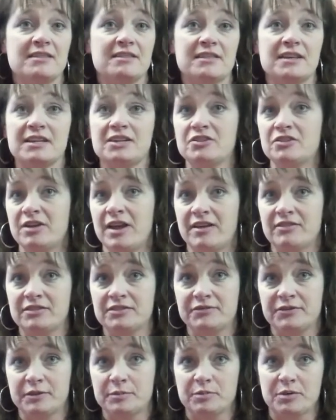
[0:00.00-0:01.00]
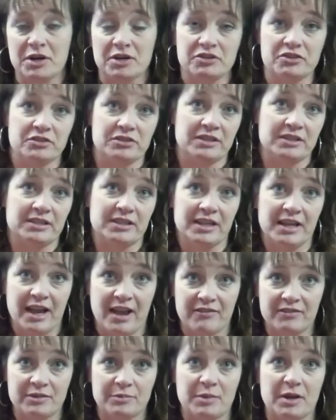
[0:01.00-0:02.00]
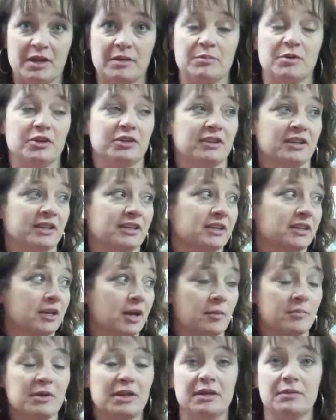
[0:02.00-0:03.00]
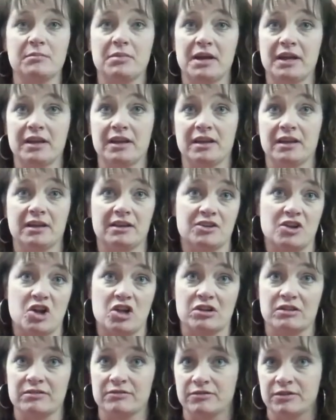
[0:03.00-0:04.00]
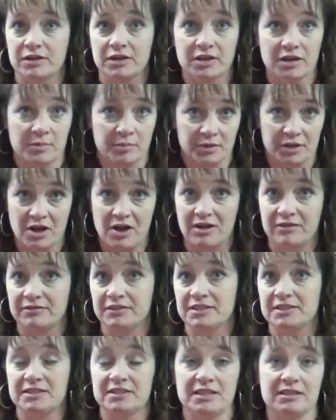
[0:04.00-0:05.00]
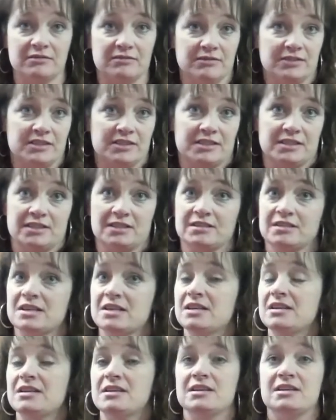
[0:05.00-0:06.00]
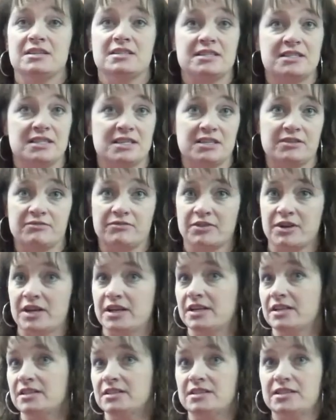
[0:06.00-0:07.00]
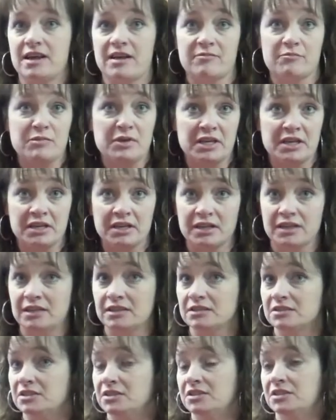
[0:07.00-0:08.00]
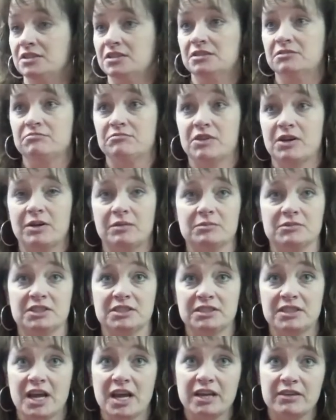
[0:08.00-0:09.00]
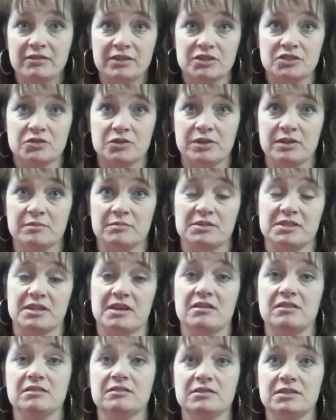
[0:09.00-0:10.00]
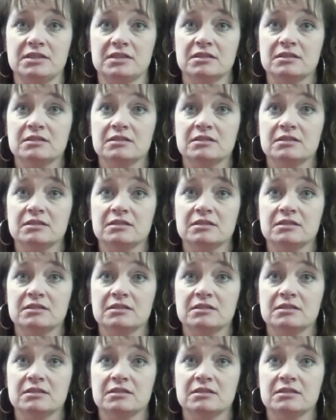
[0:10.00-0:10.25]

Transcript: They don't have to feel pressure that they have to buy a book. They could come in and pay a dollar for a cup of coffee, sit and visit, see friends, have meetings, um, just kind of enjoy themselves.